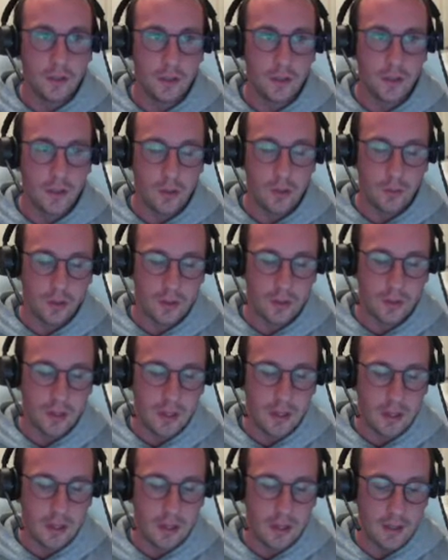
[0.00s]
just use
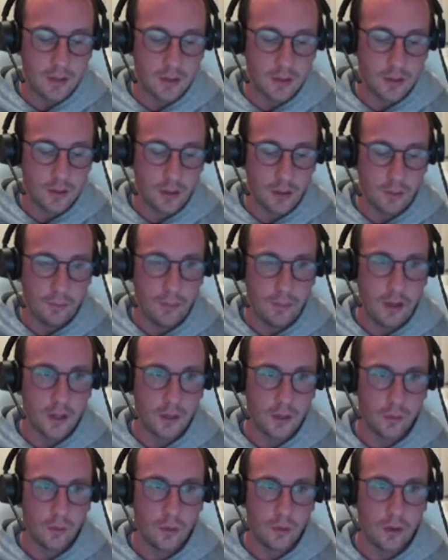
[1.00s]
the install
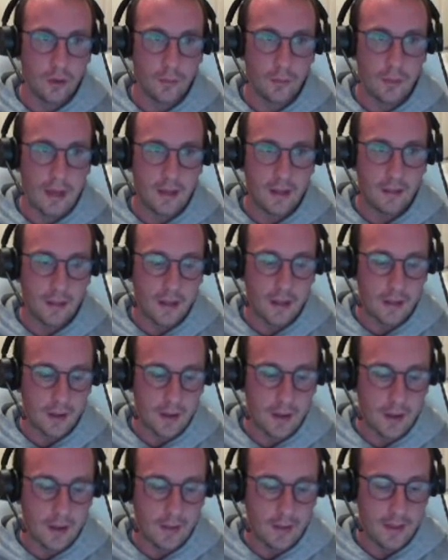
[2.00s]
module commandlet
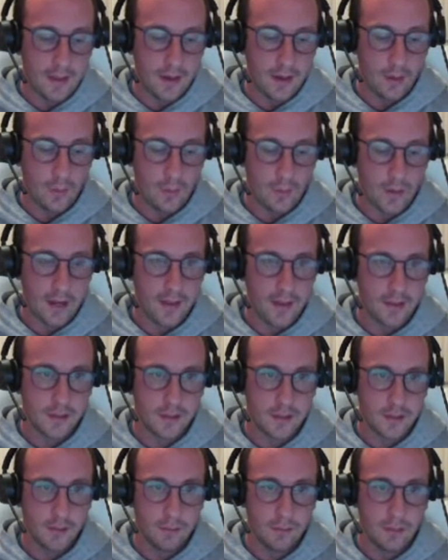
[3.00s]
and then
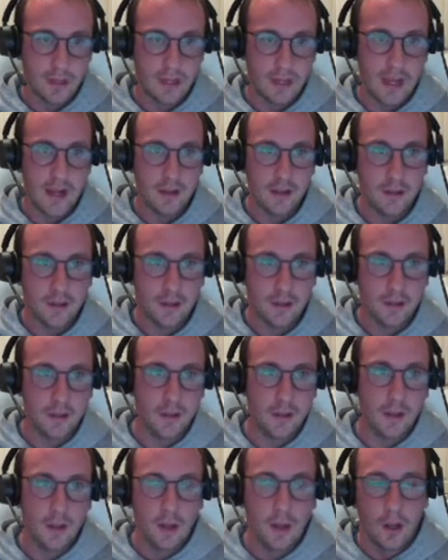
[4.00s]
RestPS.
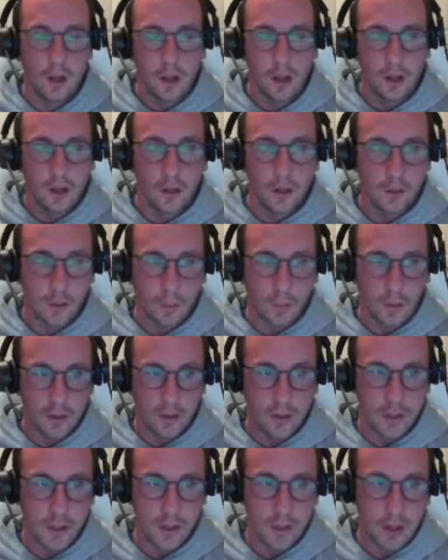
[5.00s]
So we're
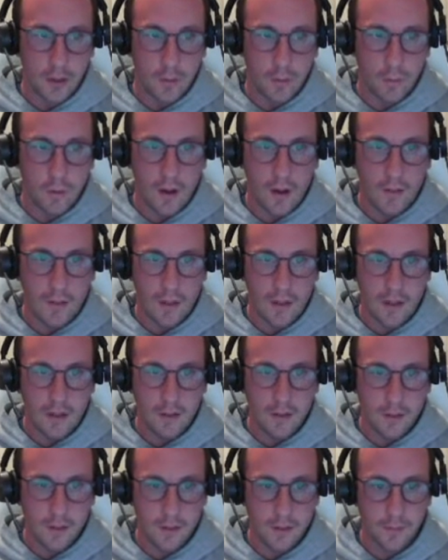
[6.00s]
just going to run
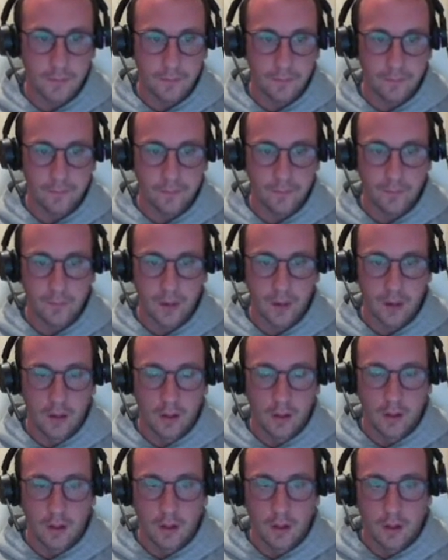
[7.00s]
this.
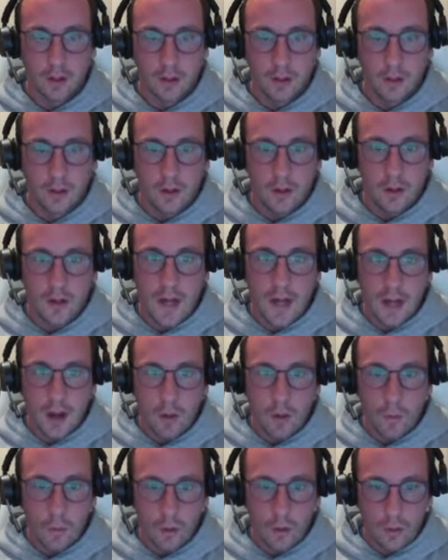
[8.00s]

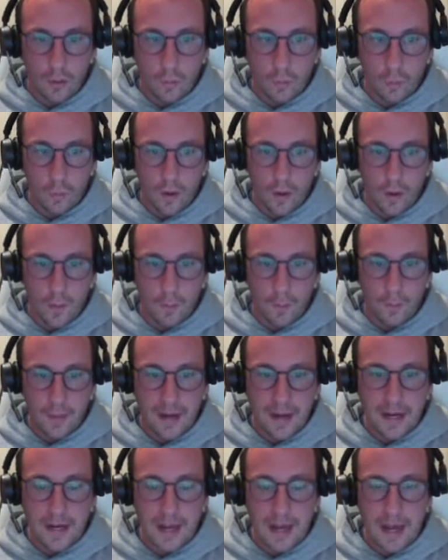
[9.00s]
Now, what
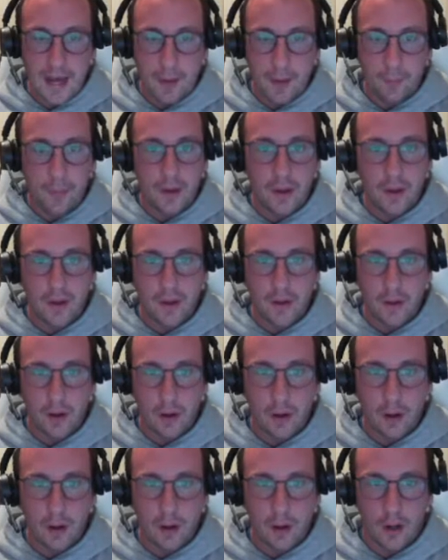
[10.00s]
might happen
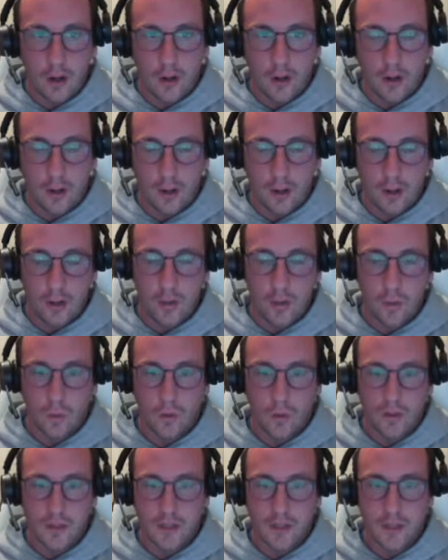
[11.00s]
on
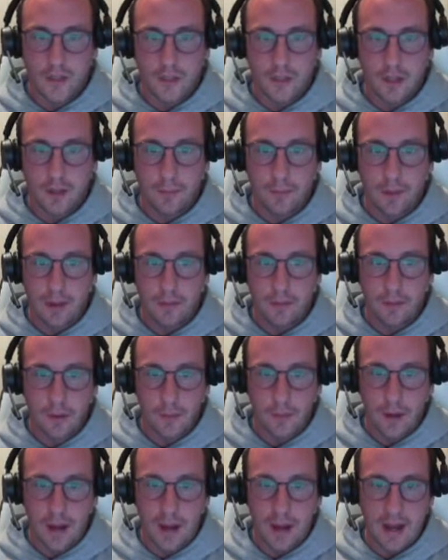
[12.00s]
your system if
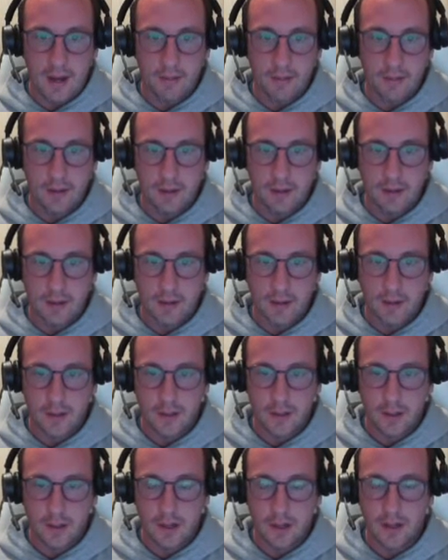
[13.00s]
you haven't
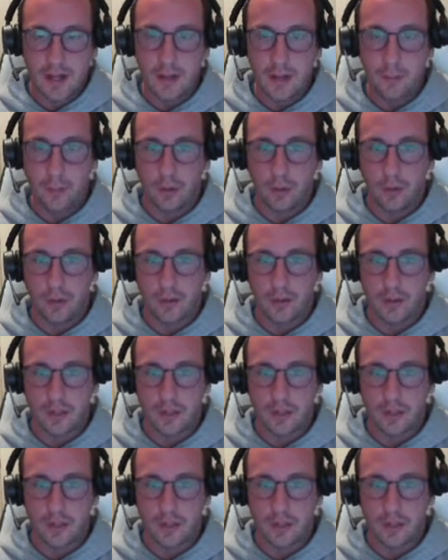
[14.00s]
enabled